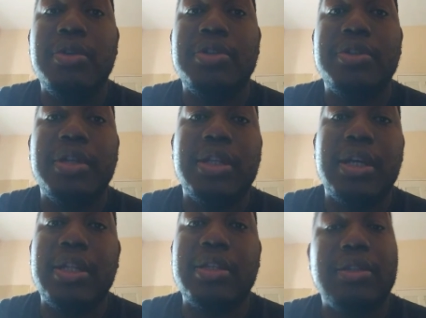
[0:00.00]
through it
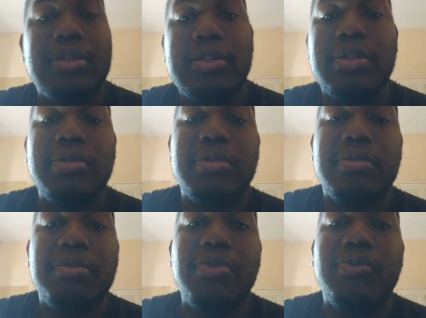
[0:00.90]
and
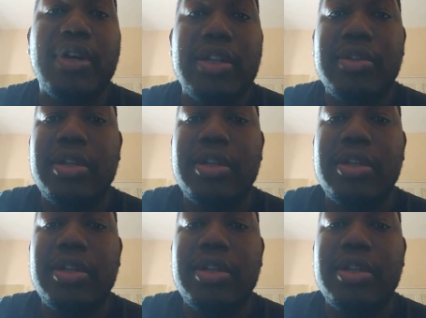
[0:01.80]
move on to the